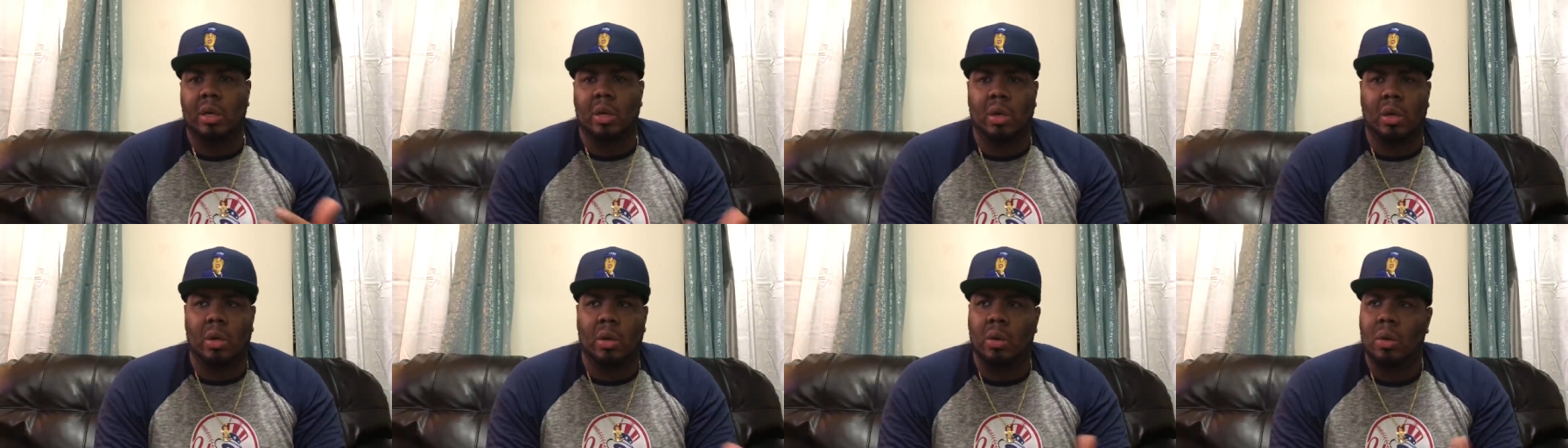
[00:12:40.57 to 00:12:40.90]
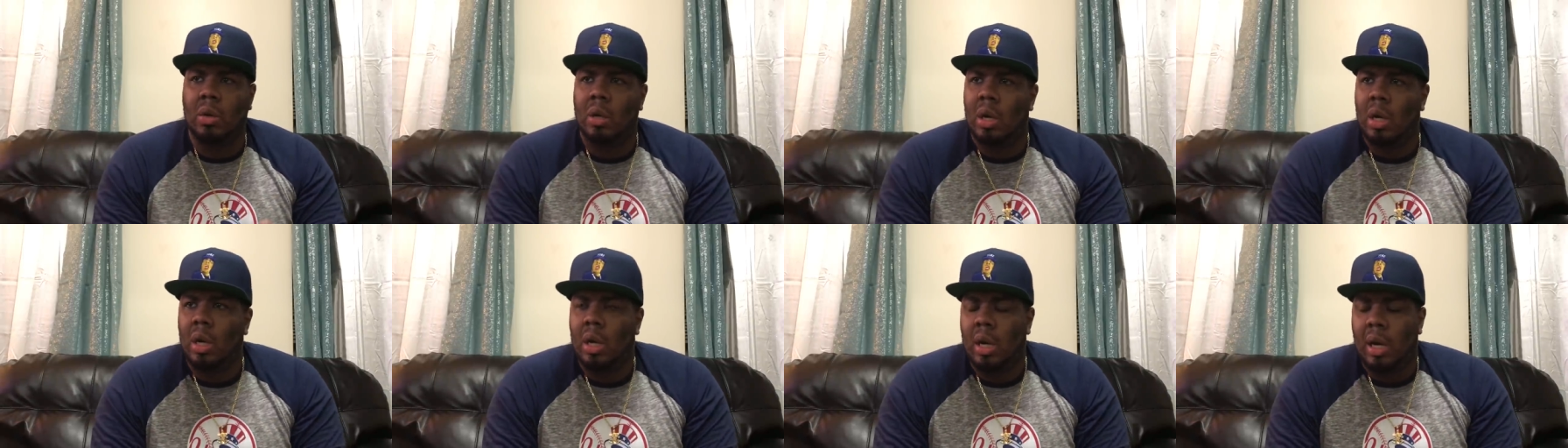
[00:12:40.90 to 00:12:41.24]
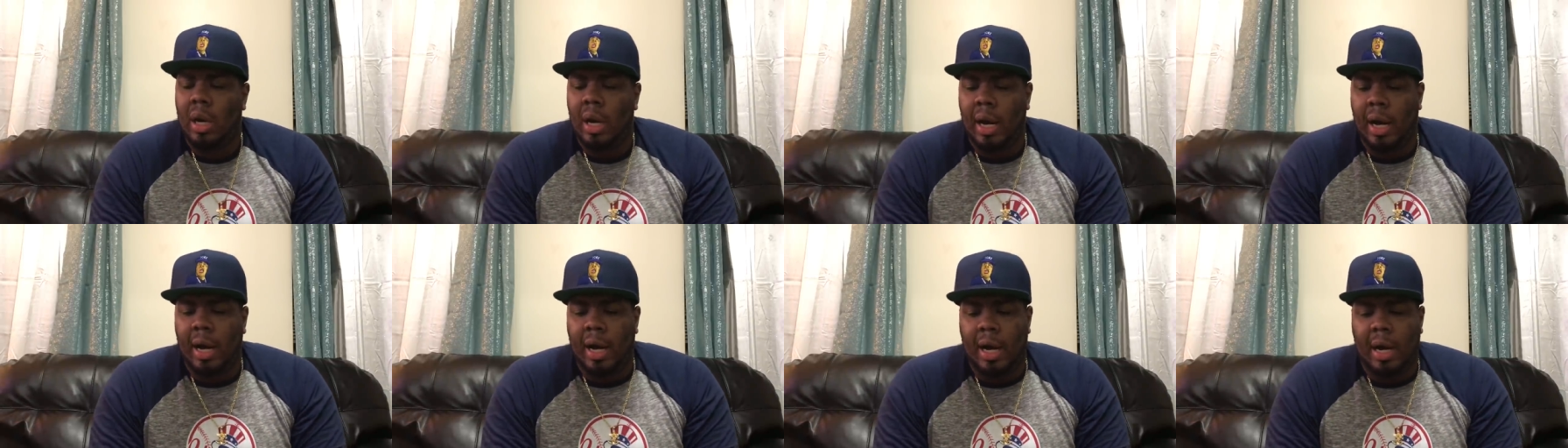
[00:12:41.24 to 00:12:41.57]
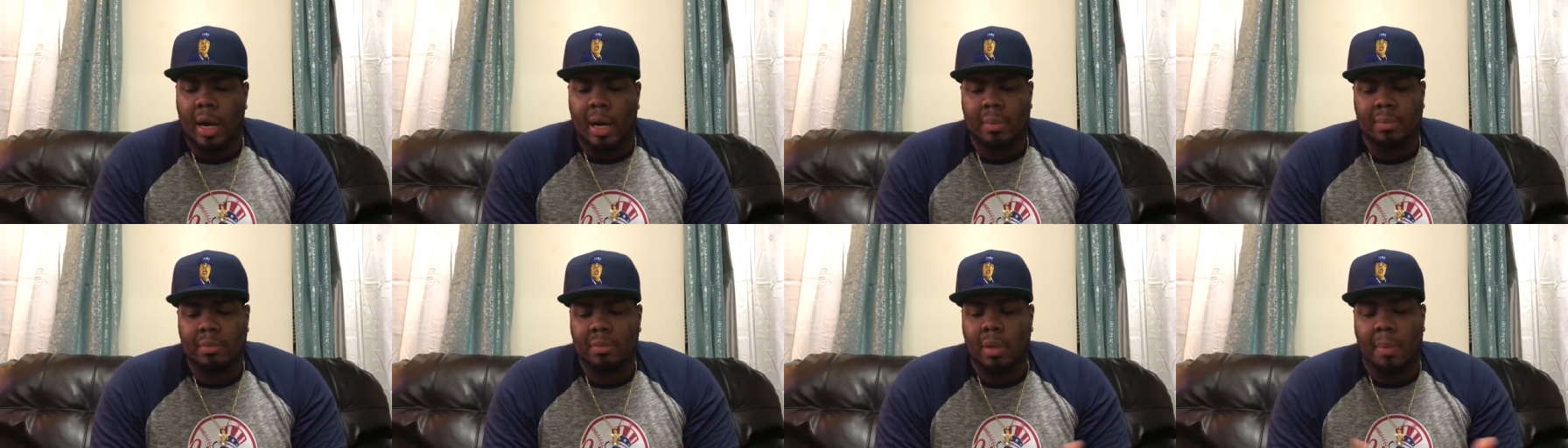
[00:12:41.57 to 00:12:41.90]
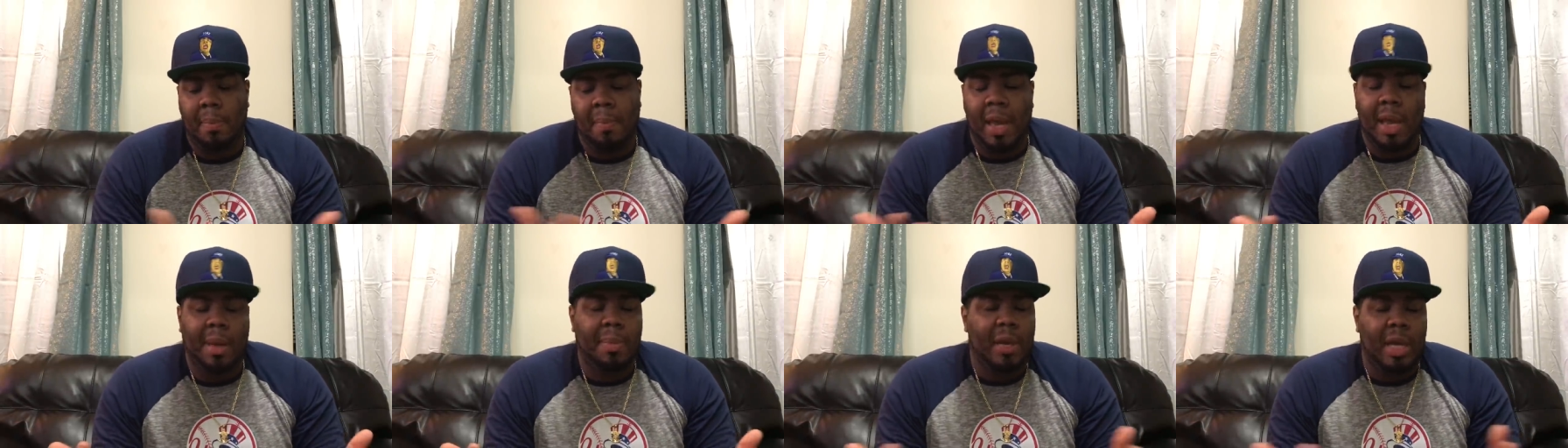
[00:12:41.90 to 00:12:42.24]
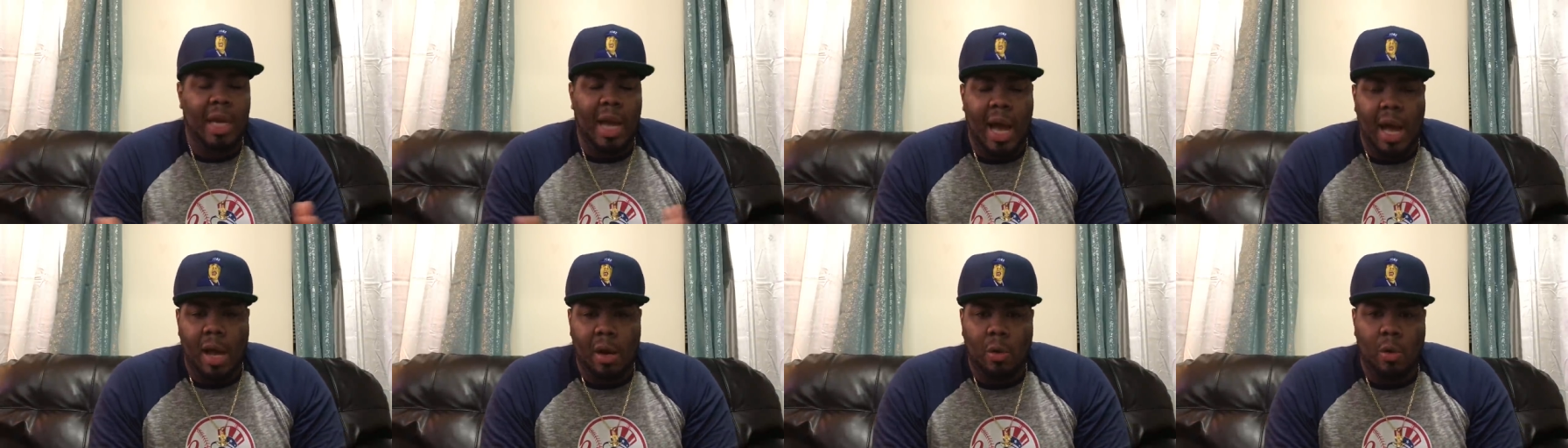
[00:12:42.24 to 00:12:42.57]
You know, um,
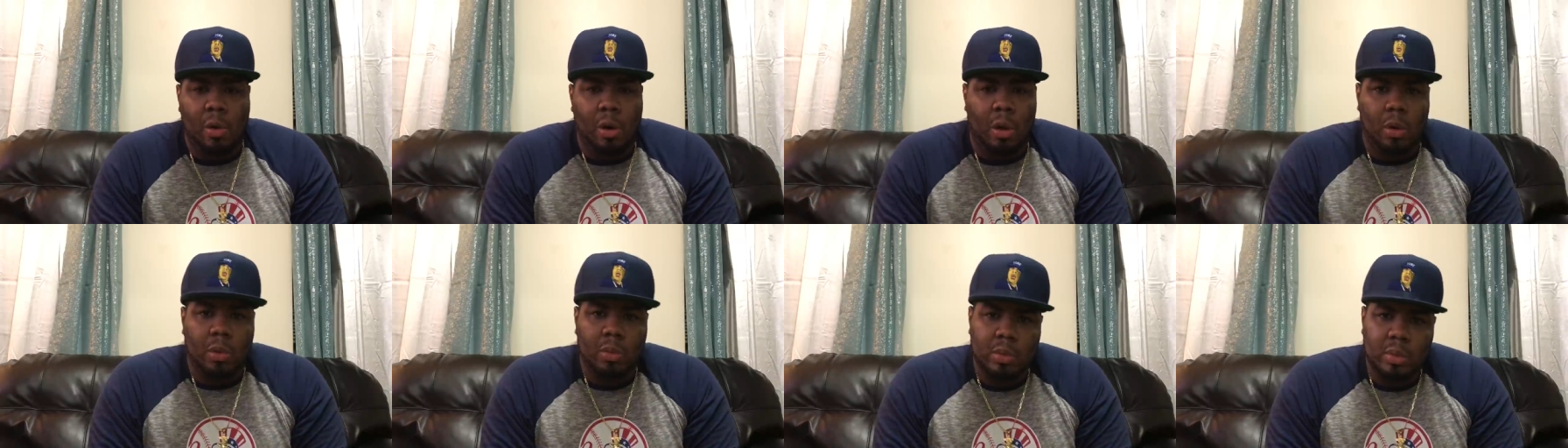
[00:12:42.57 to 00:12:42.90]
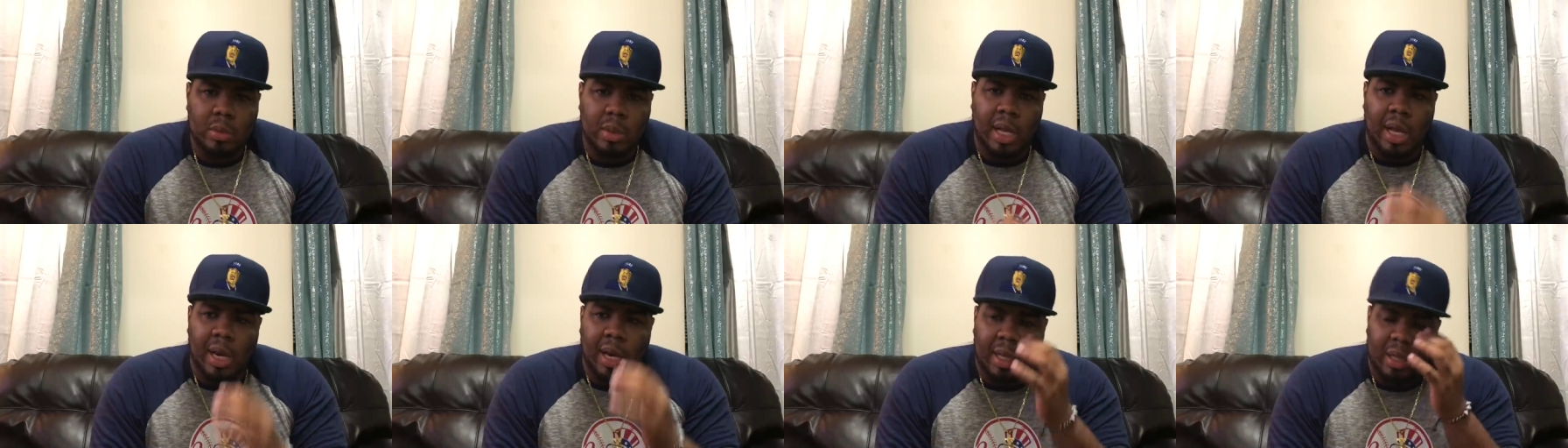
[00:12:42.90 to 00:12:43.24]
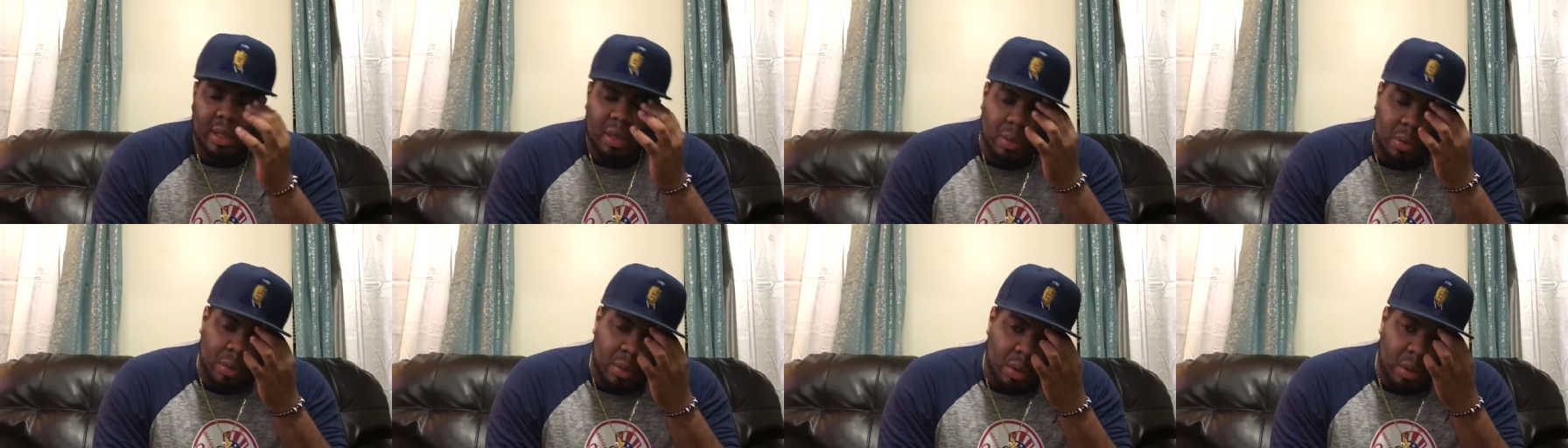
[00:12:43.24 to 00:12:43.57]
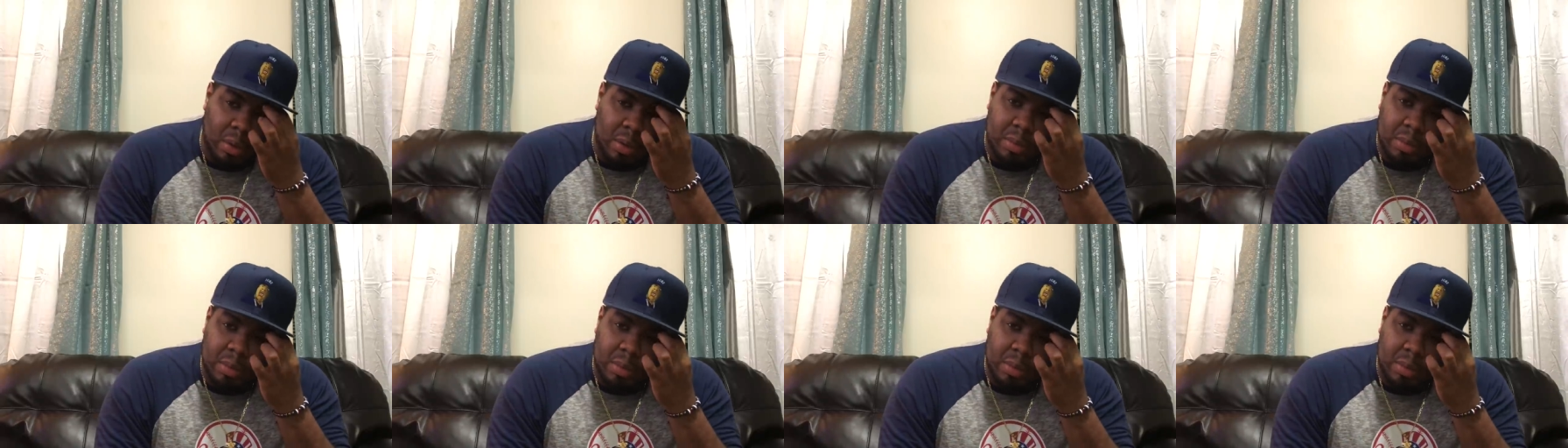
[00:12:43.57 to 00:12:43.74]
maybe I don't know. That I don't know.